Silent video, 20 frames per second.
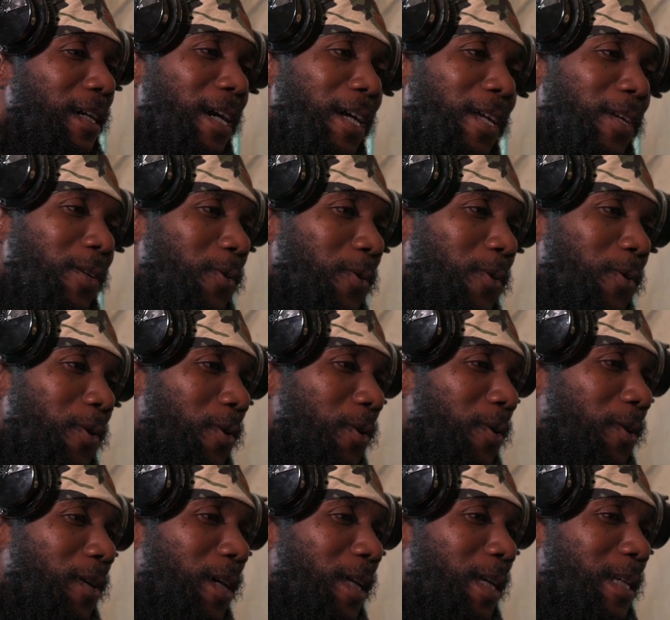And you don't
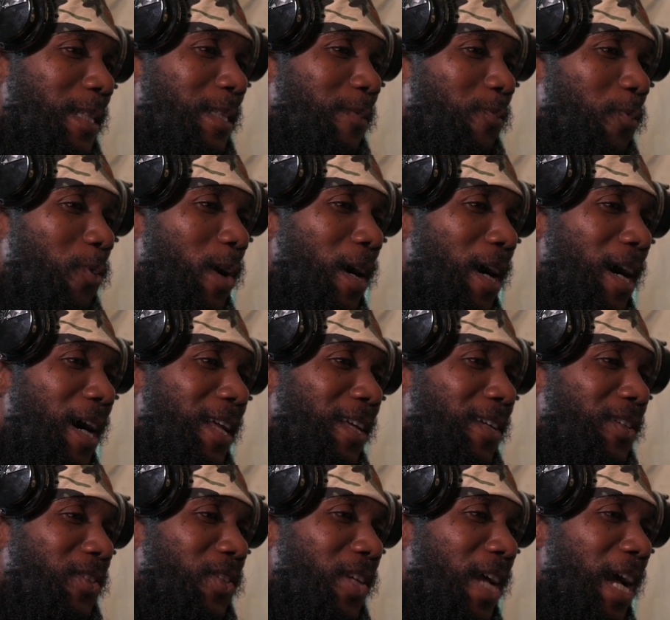go, because you say, boy,
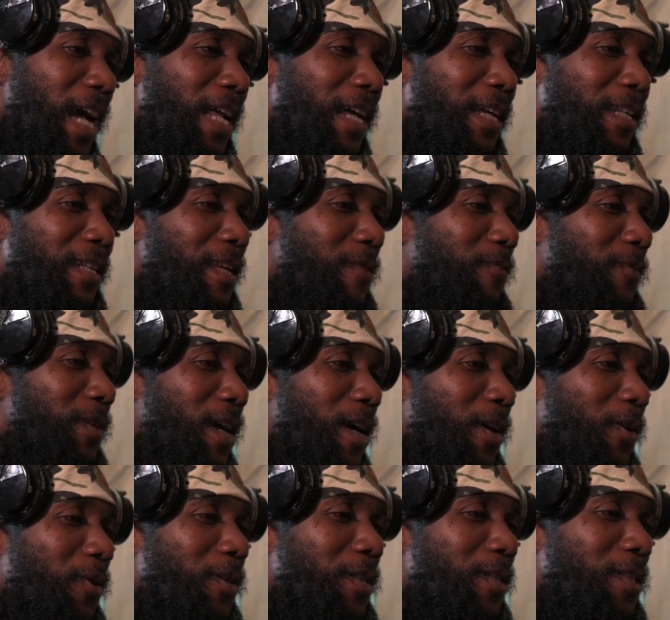you're shy and them,
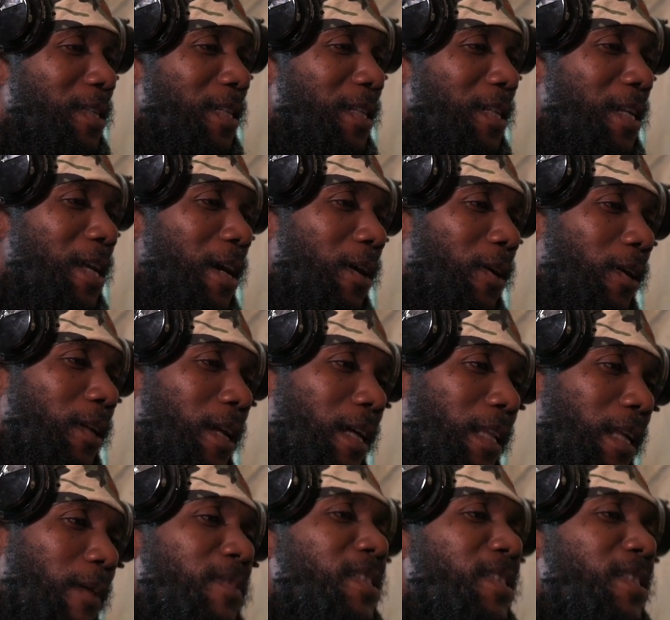now go this and now go that.